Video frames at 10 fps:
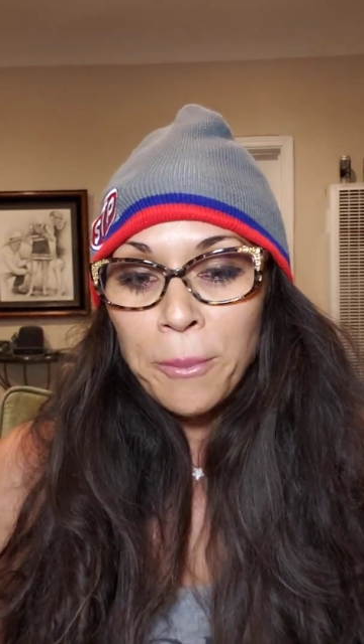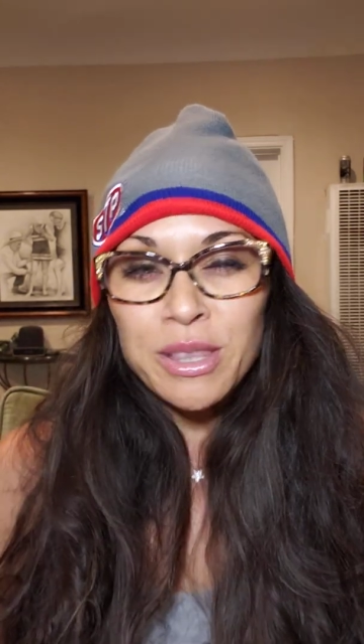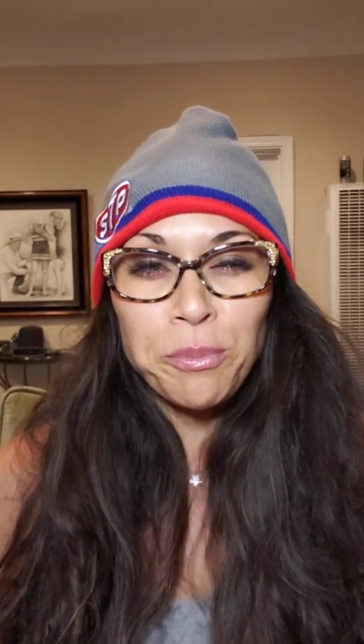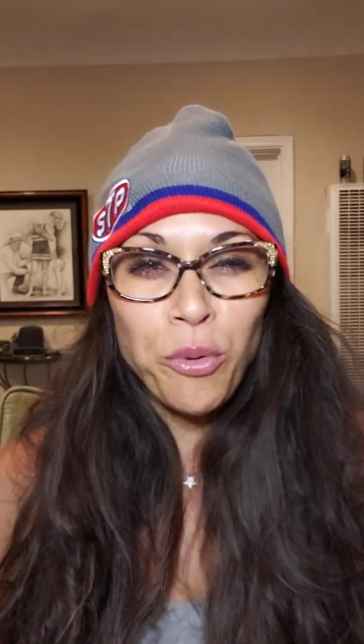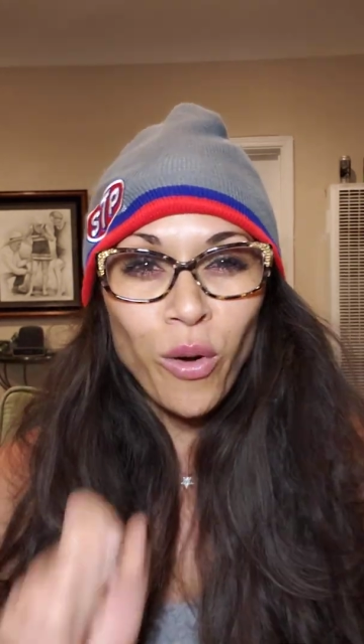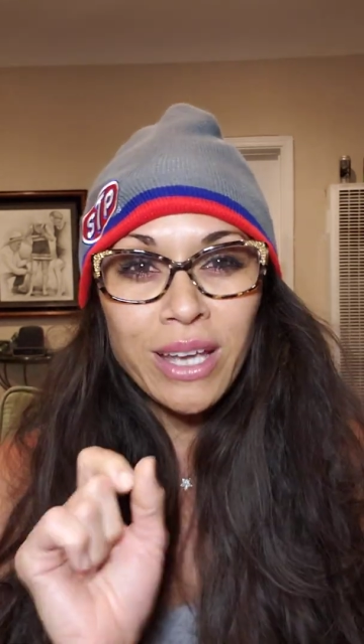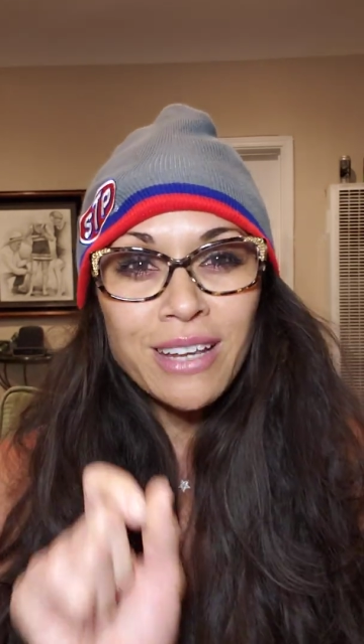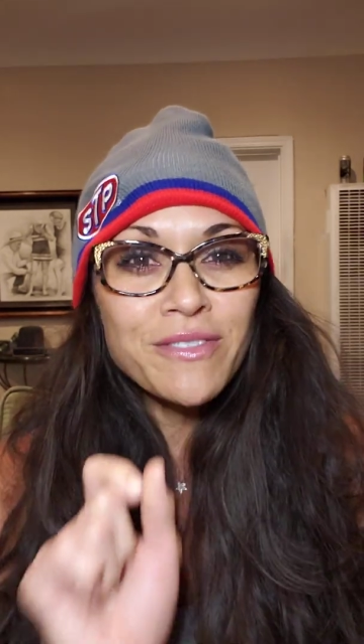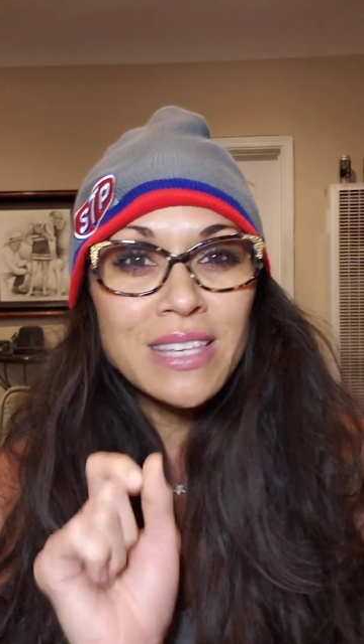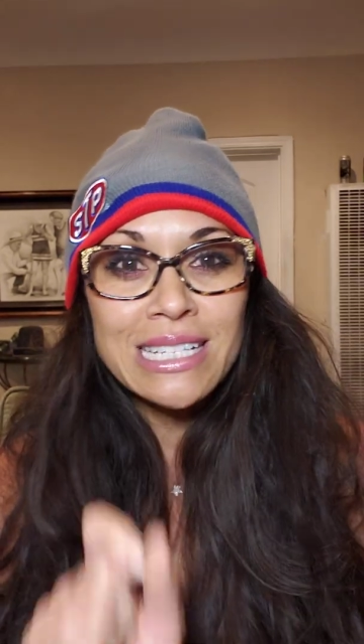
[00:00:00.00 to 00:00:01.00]
But the point
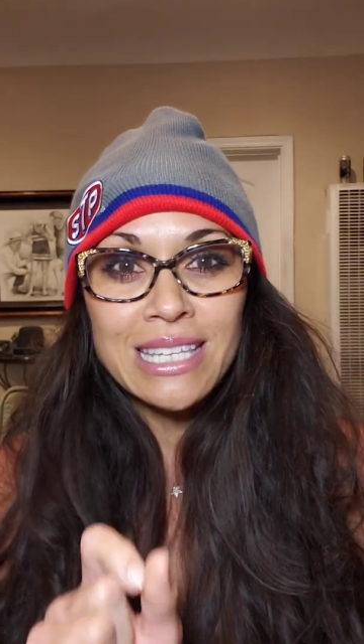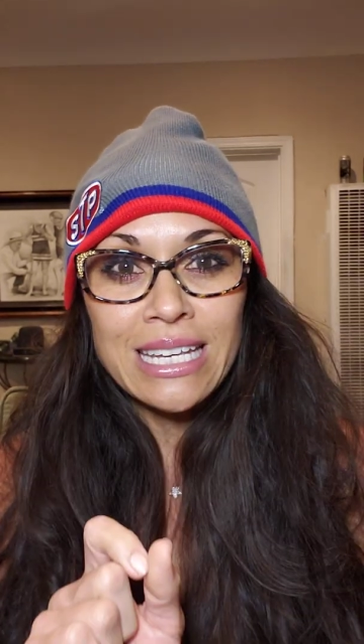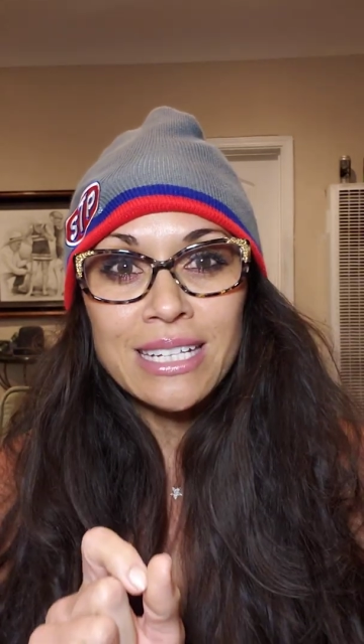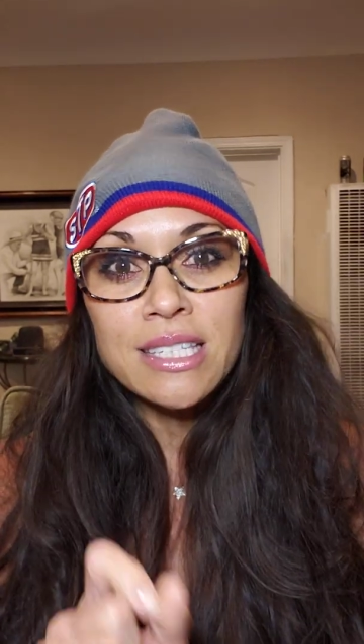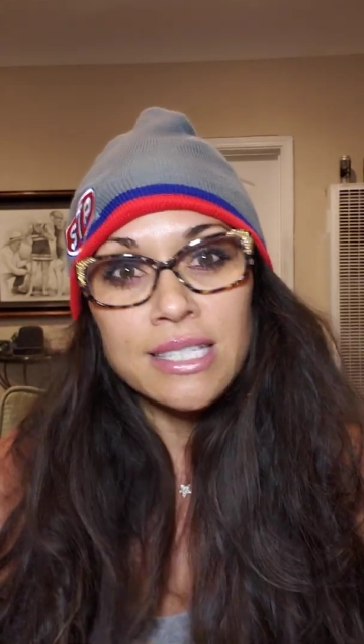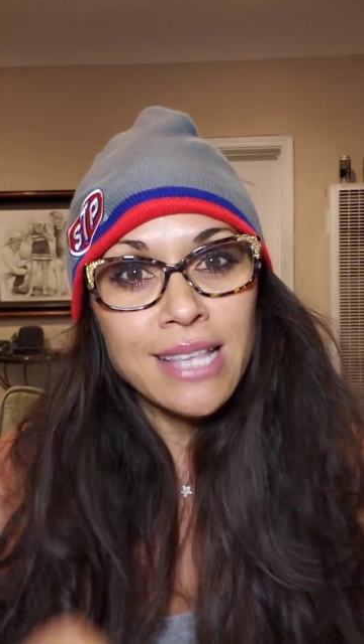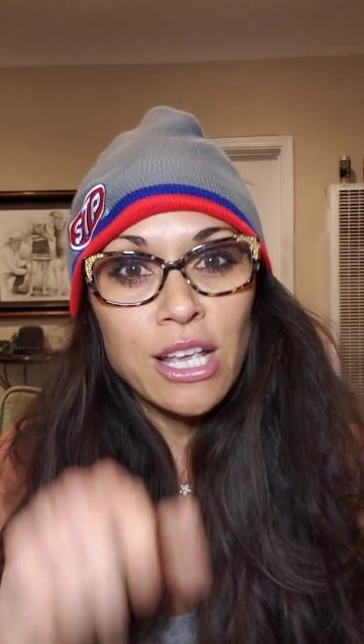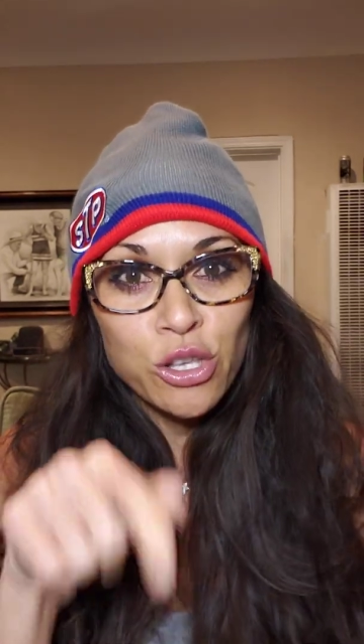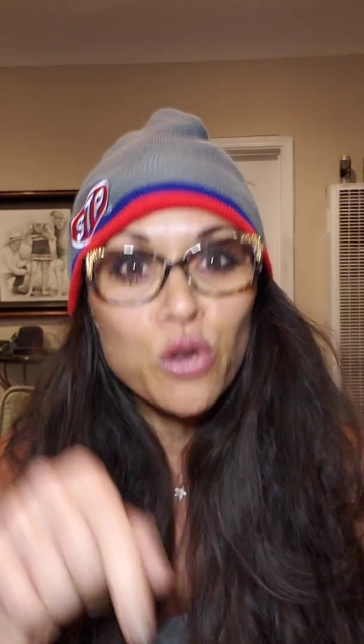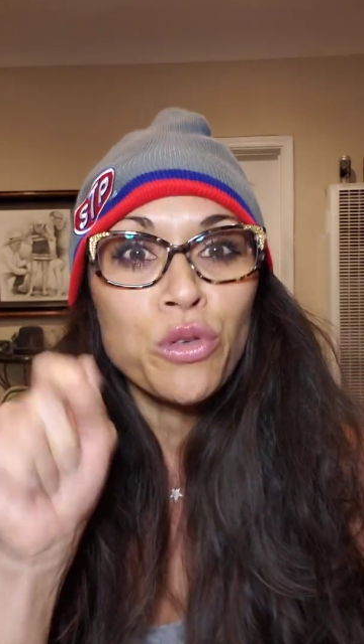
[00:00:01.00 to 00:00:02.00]
of this is
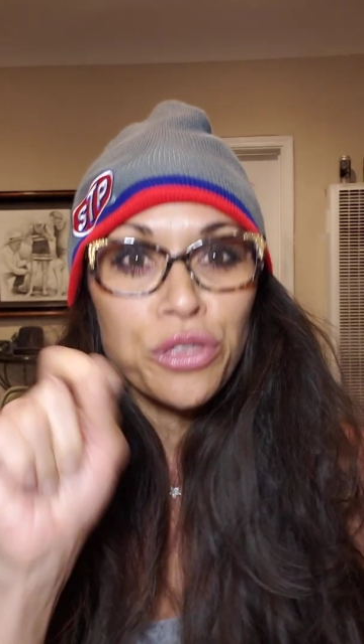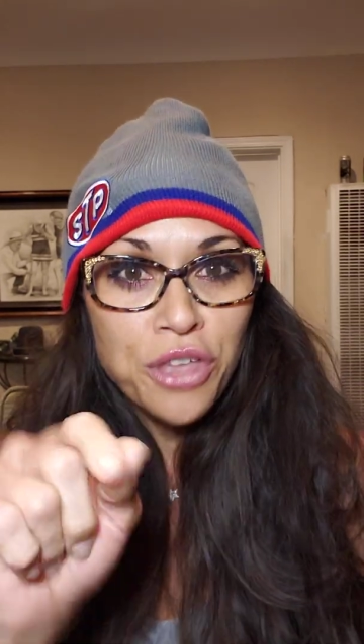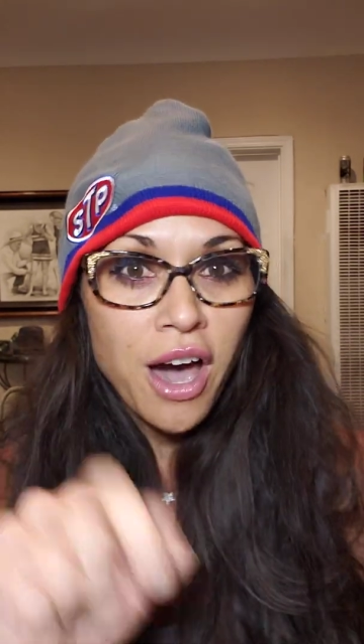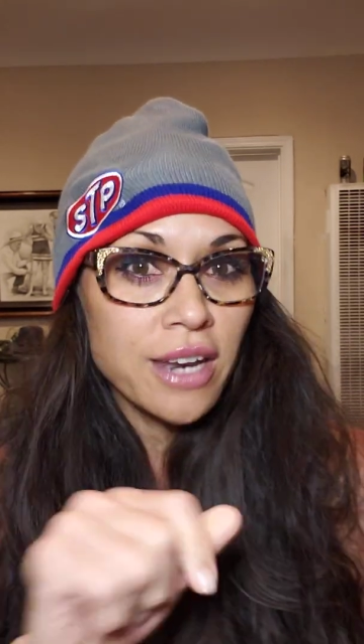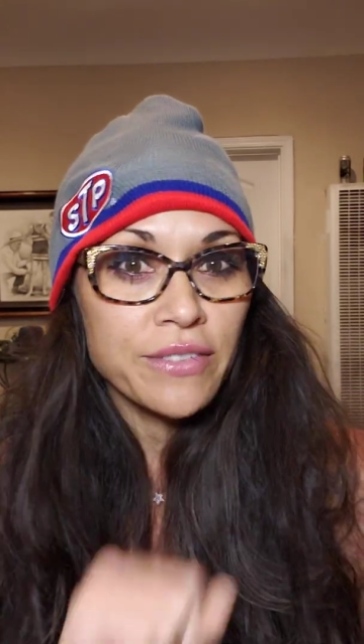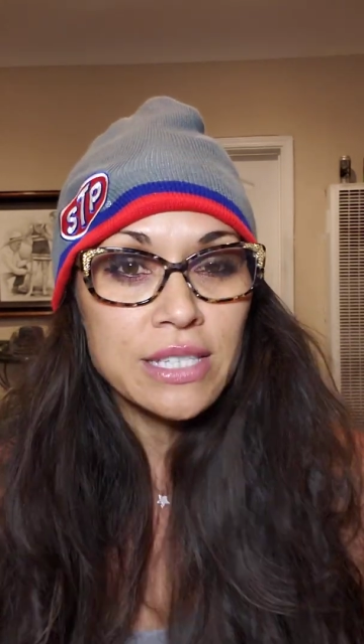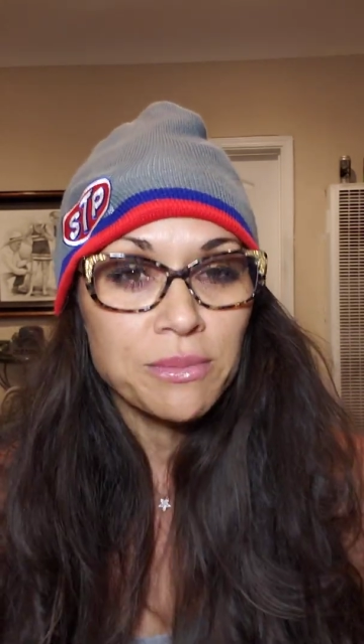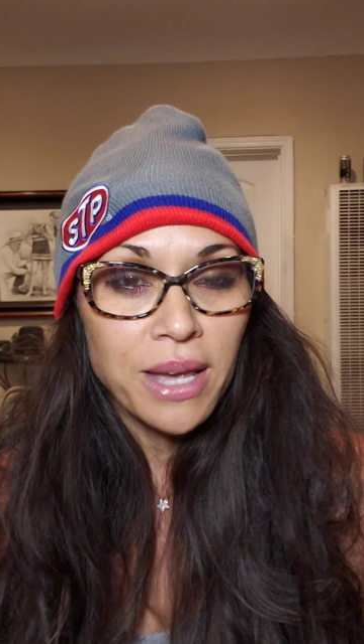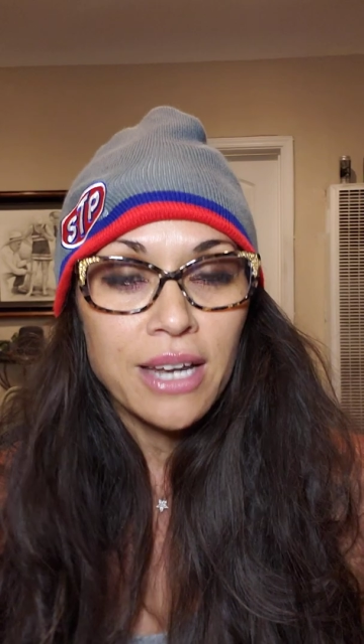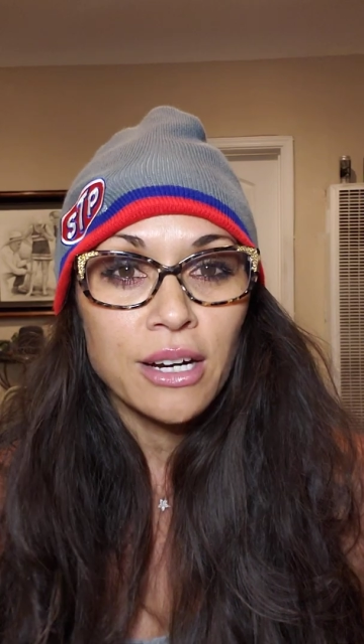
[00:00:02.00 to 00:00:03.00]
that you thought of a
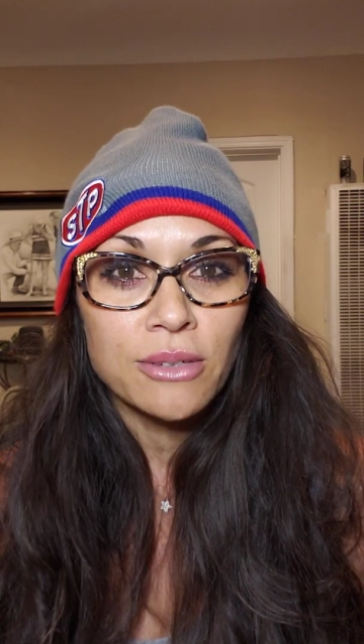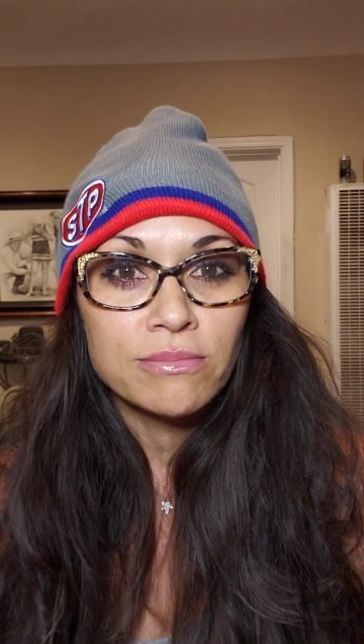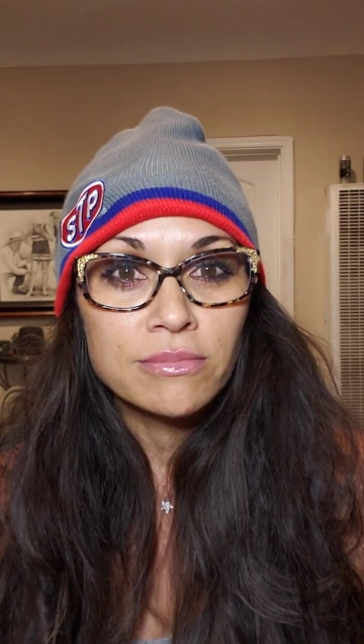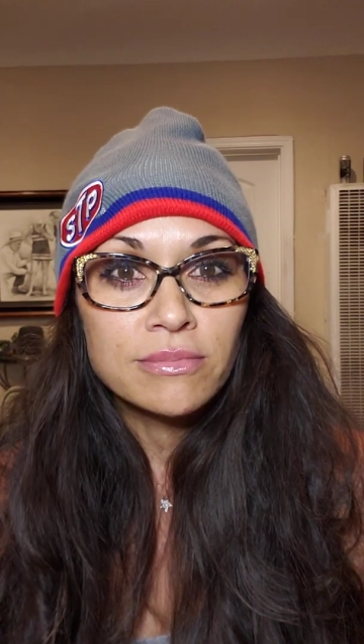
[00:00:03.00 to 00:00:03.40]
tomato.